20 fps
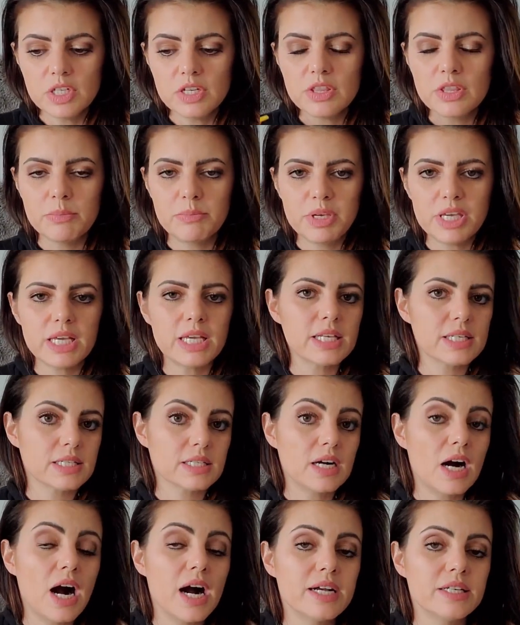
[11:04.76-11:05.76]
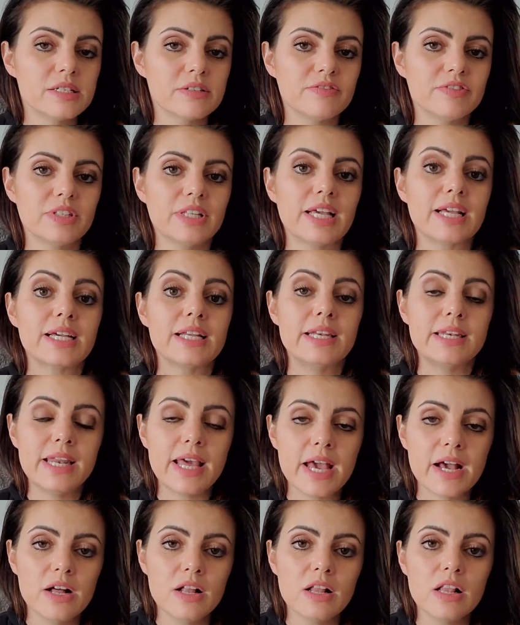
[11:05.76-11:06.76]
The beak is kind of like a
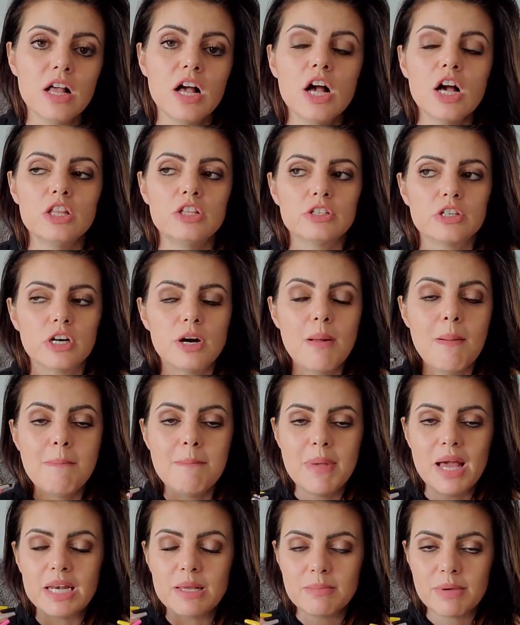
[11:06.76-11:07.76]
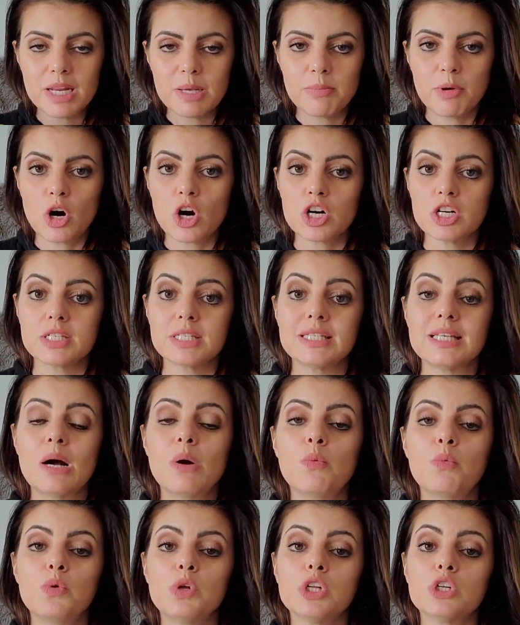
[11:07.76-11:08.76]
nail. There are many, many parts
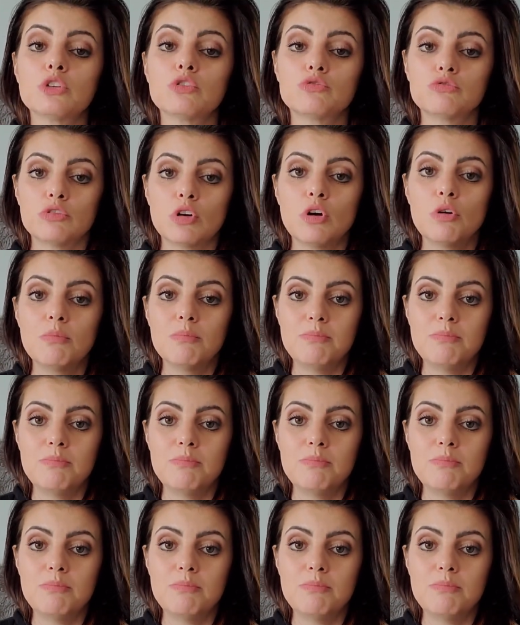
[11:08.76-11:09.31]
that will grow